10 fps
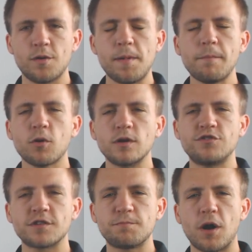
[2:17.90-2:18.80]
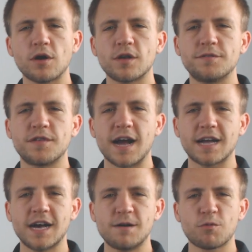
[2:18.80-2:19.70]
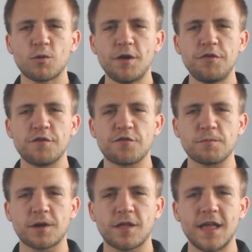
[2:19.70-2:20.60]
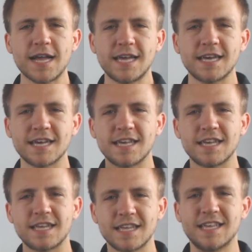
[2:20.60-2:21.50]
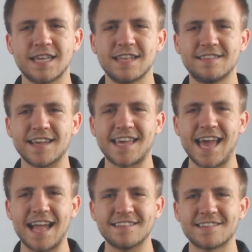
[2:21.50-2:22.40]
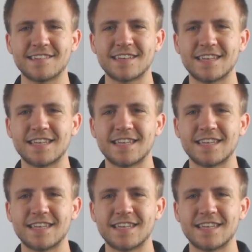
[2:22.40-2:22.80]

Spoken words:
Remember, with JustBallGloves.com, we're with you from click to catch.